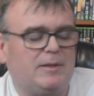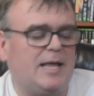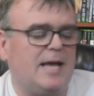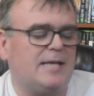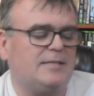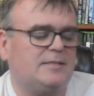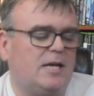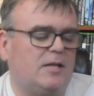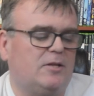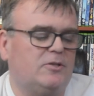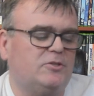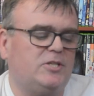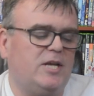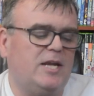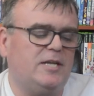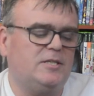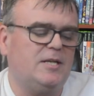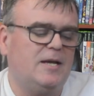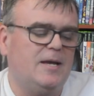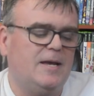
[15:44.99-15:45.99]
last color
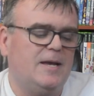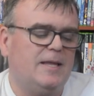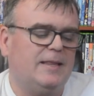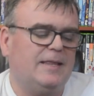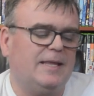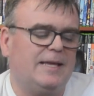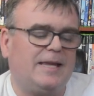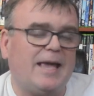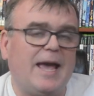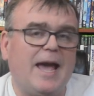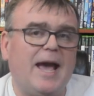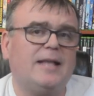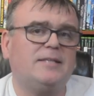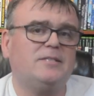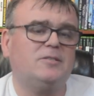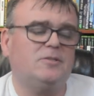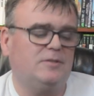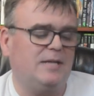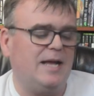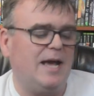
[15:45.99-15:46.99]
change, the
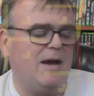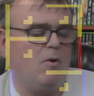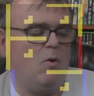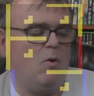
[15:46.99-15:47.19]
cats are now